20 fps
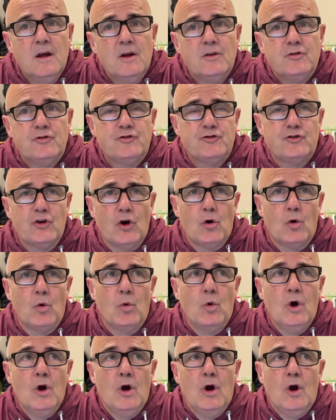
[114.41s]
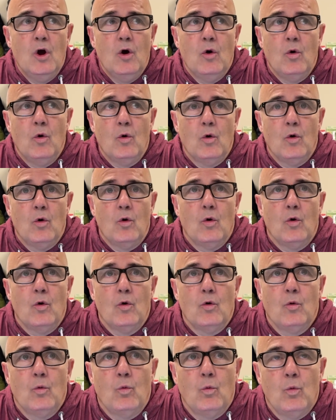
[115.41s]
So
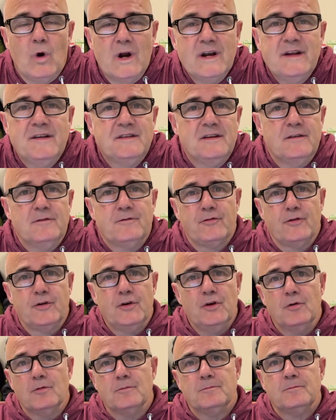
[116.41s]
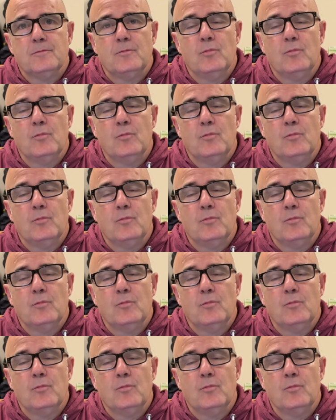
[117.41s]
what is it for you?